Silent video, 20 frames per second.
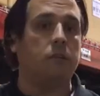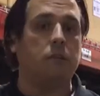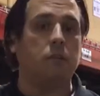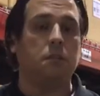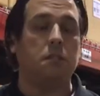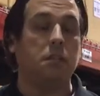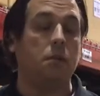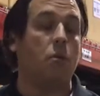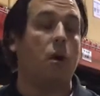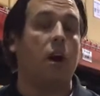
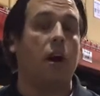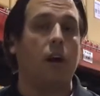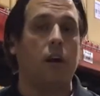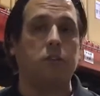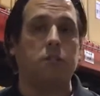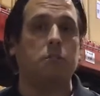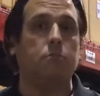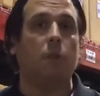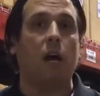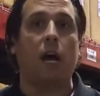to
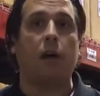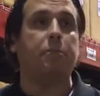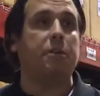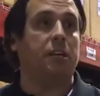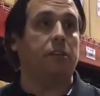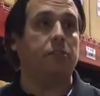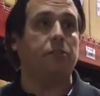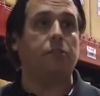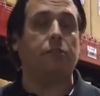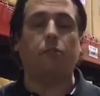DIYers and
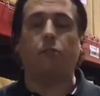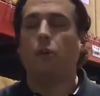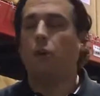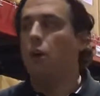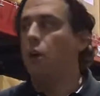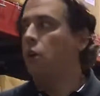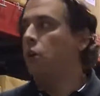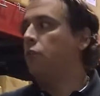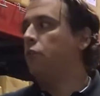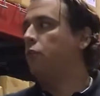hobbyists.
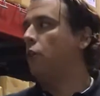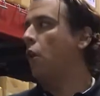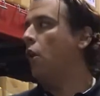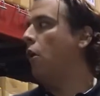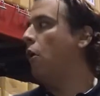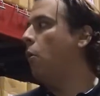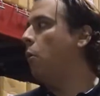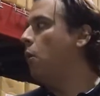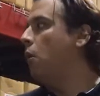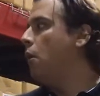
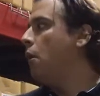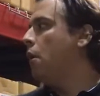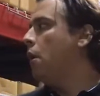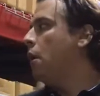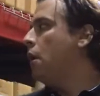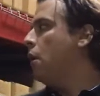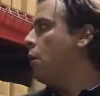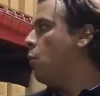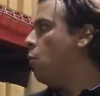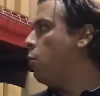So
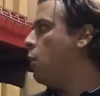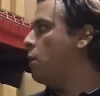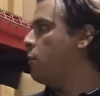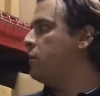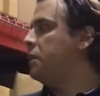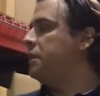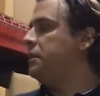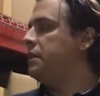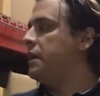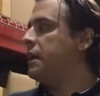
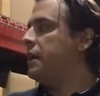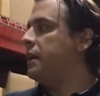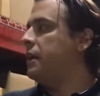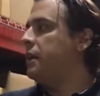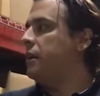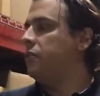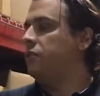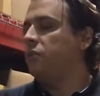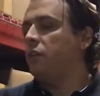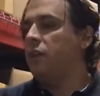what we did
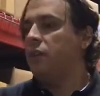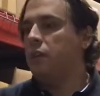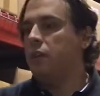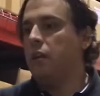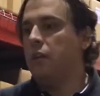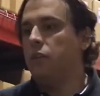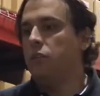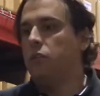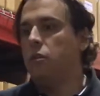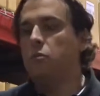is
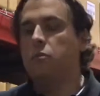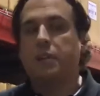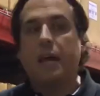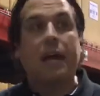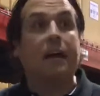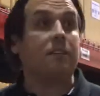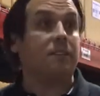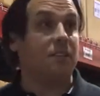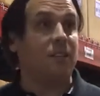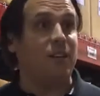in
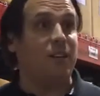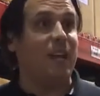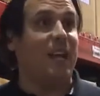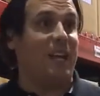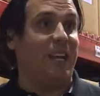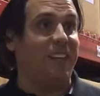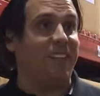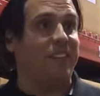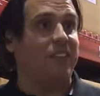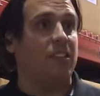
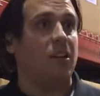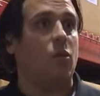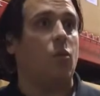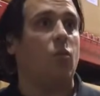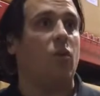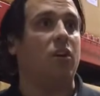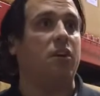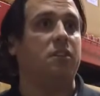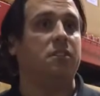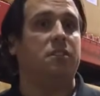2008, there
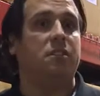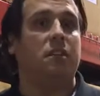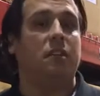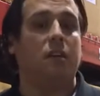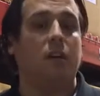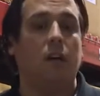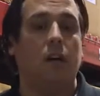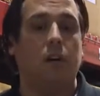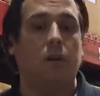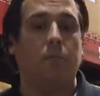was,
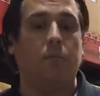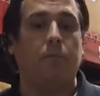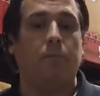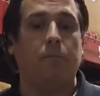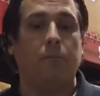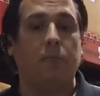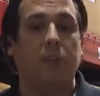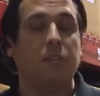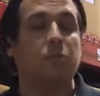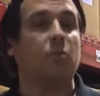
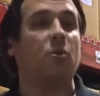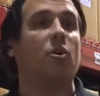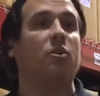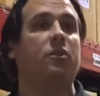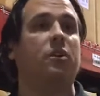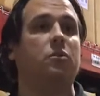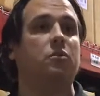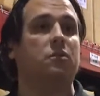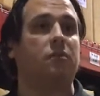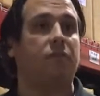as we all
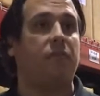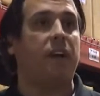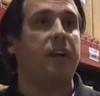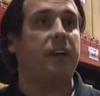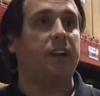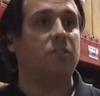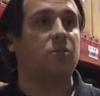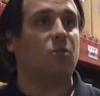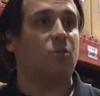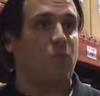know, there was a
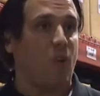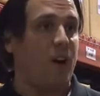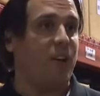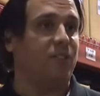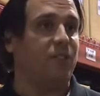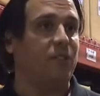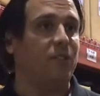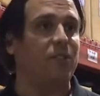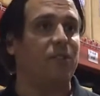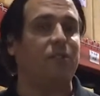financial
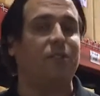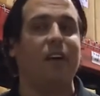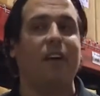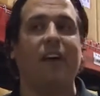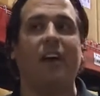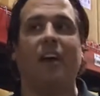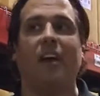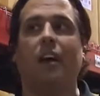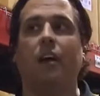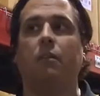crisis,
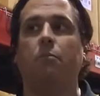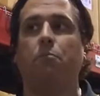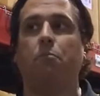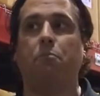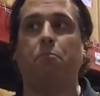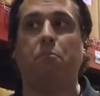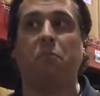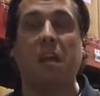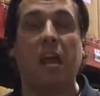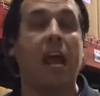and
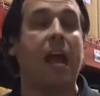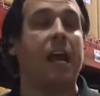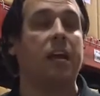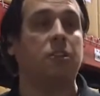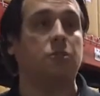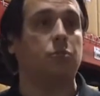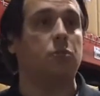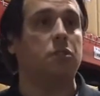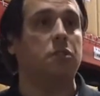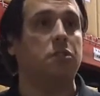
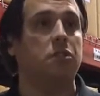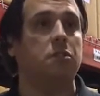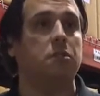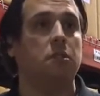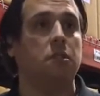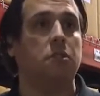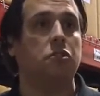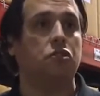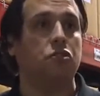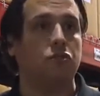cash was
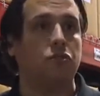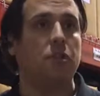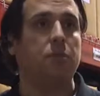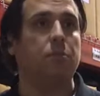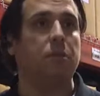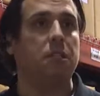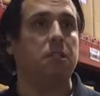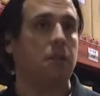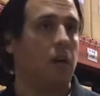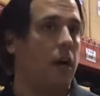
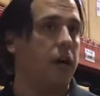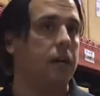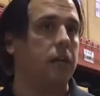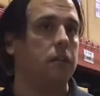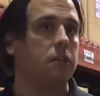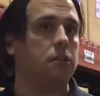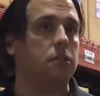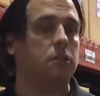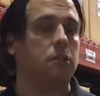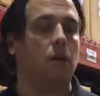extremely tight,
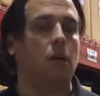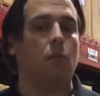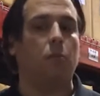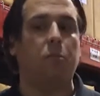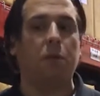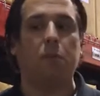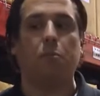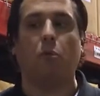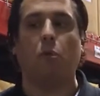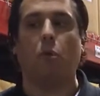so
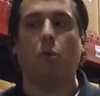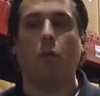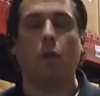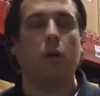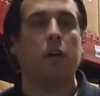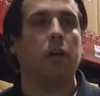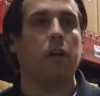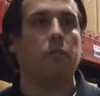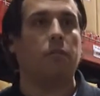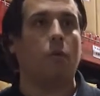people were
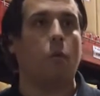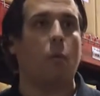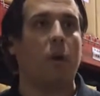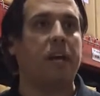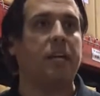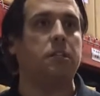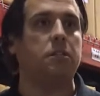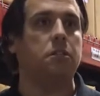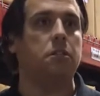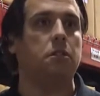looking for
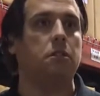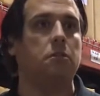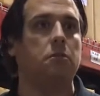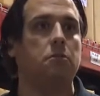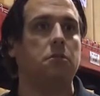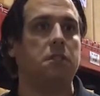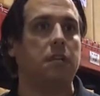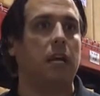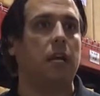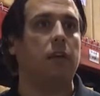ways to
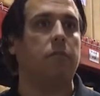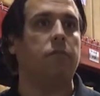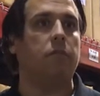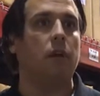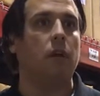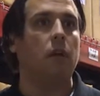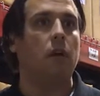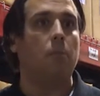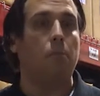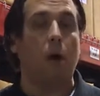save
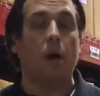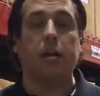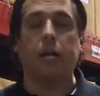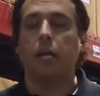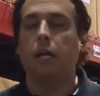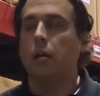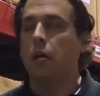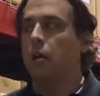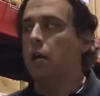money.